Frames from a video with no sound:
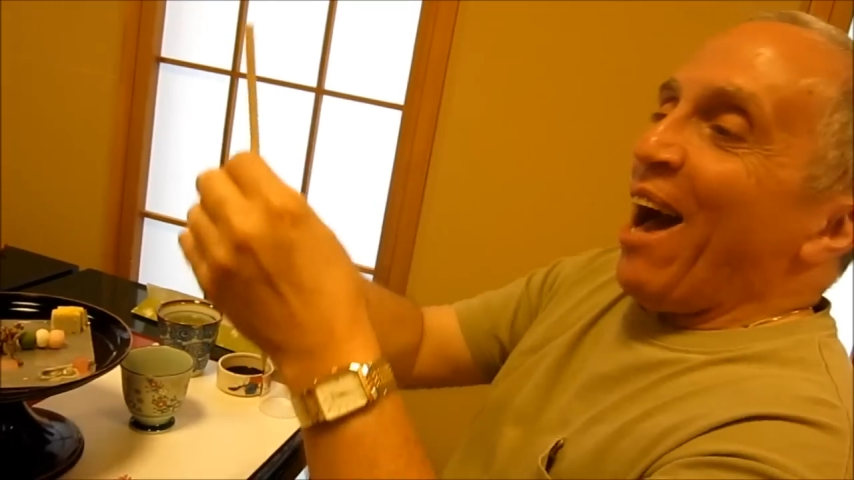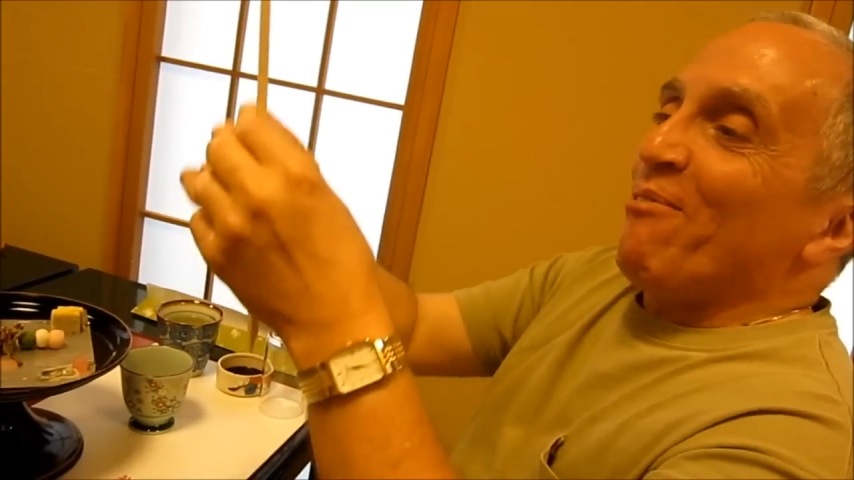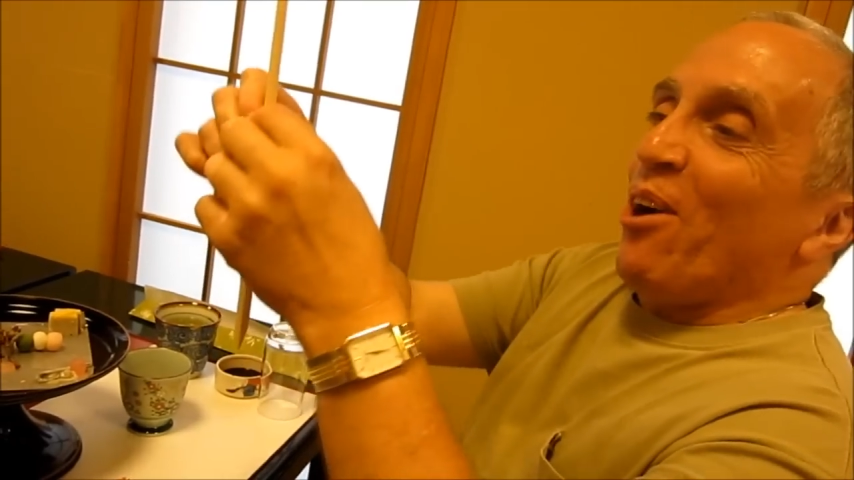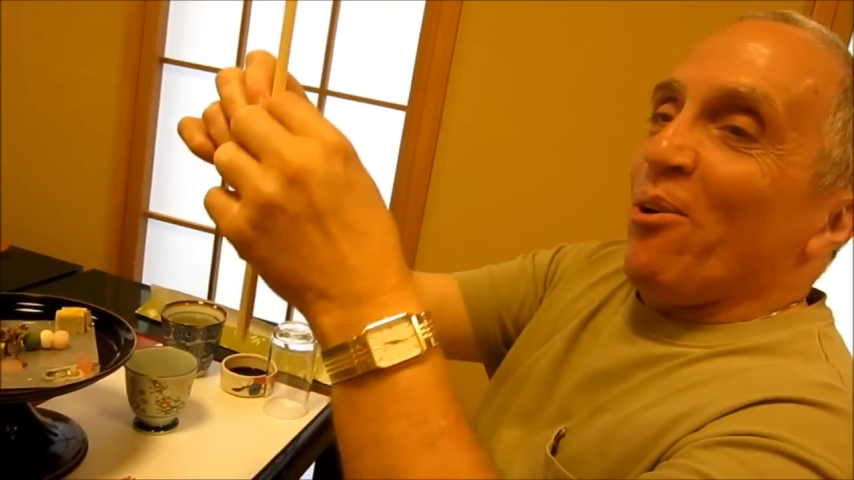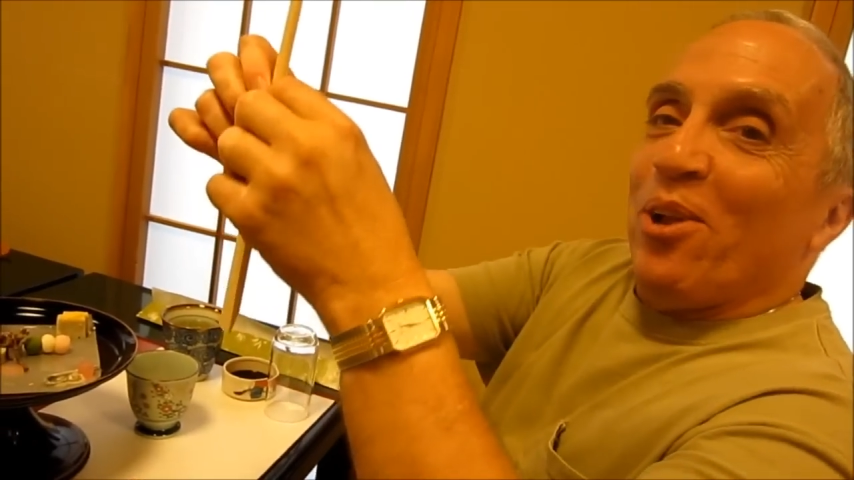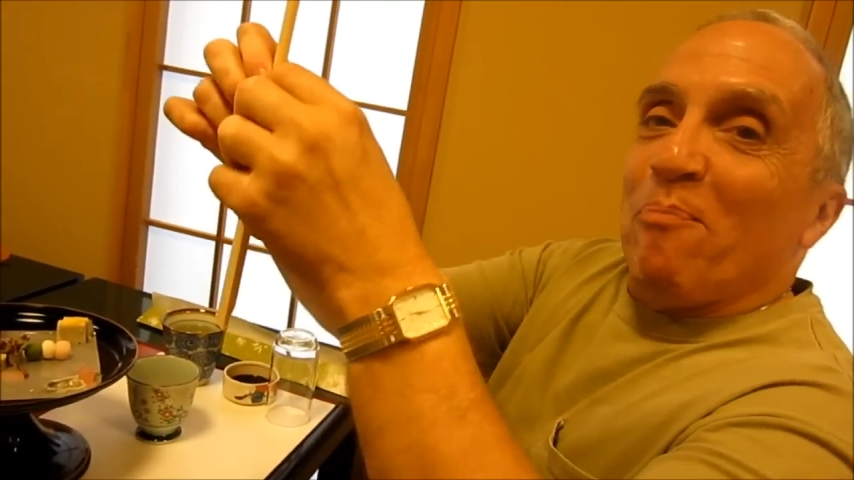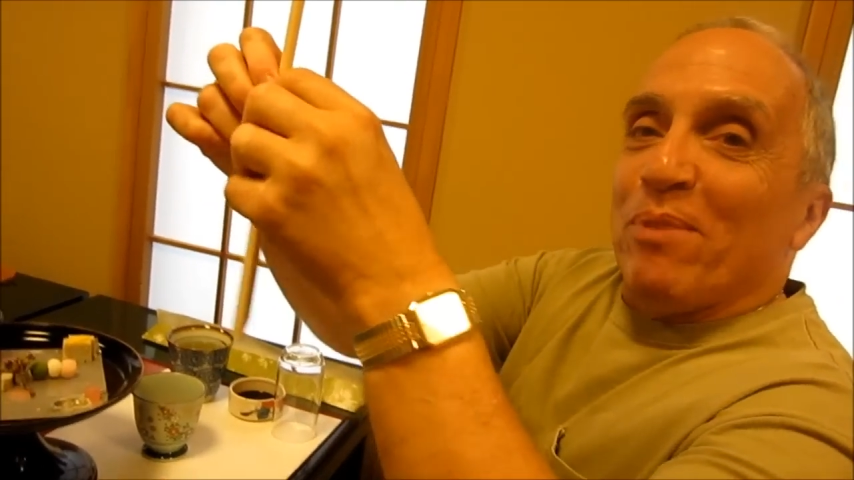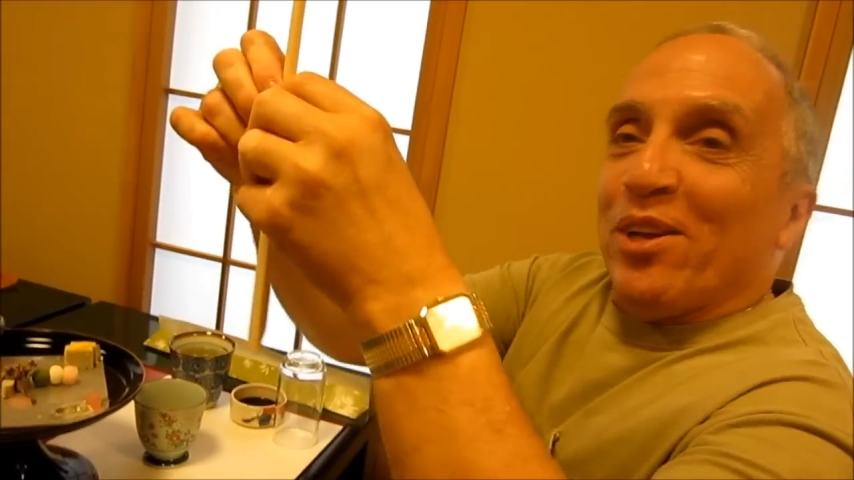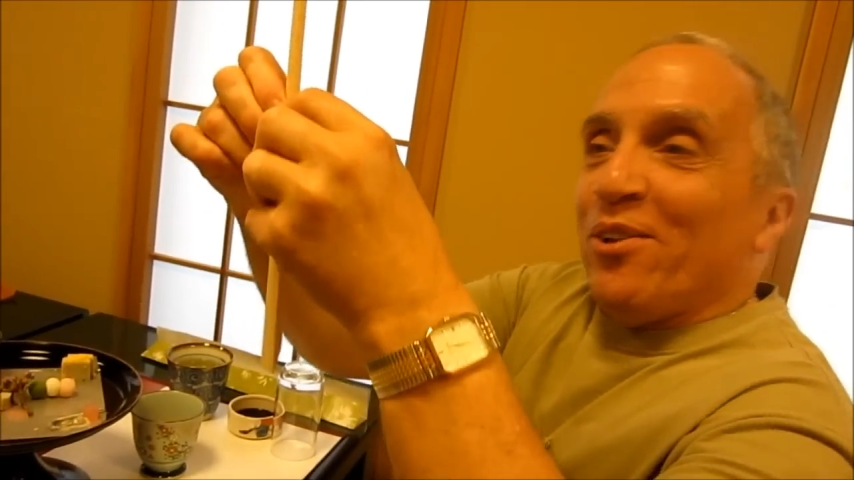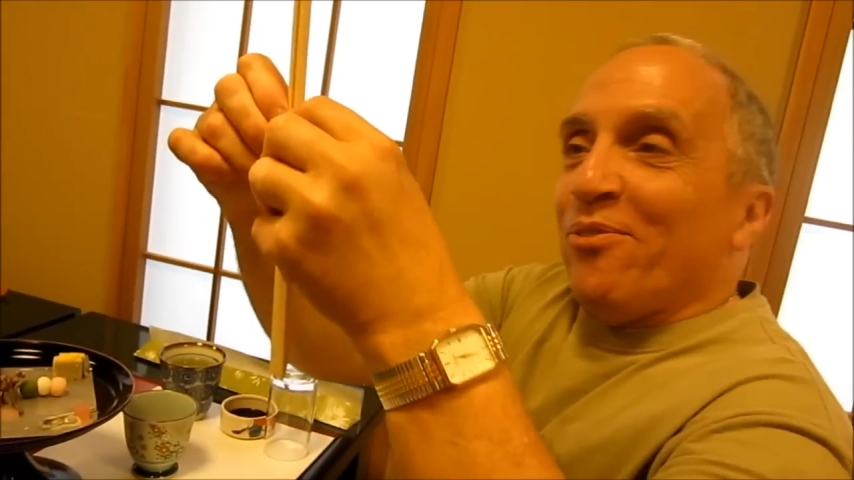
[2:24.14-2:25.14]
I'm going up
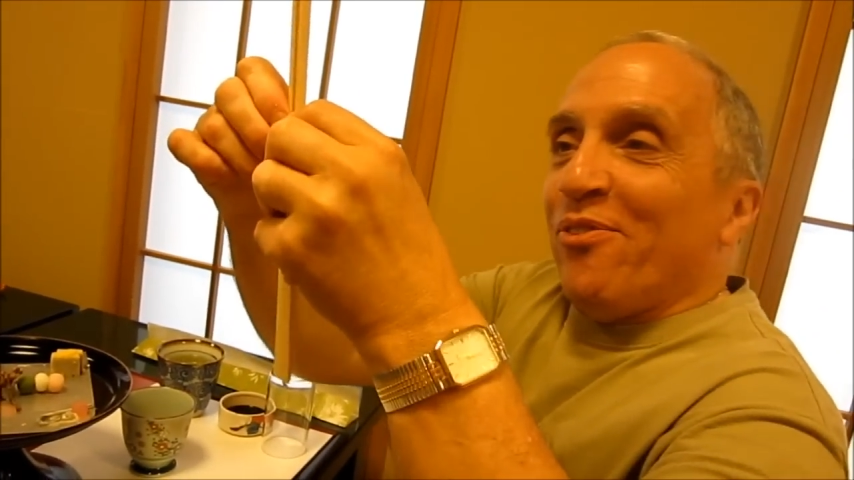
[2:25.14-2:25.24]
a little